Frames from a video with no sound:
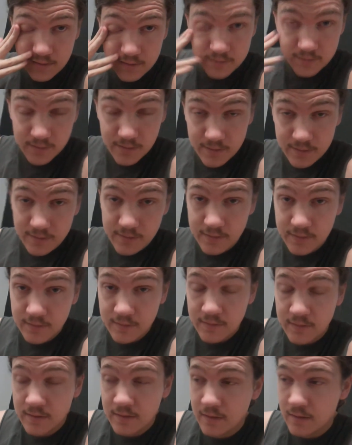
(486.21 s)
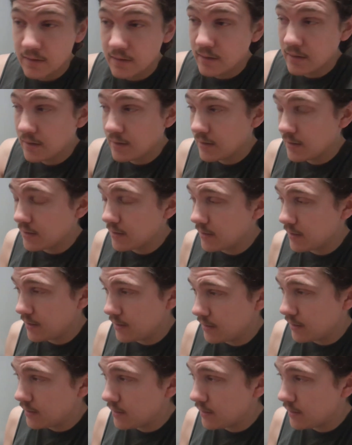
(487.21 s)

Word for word: just uh,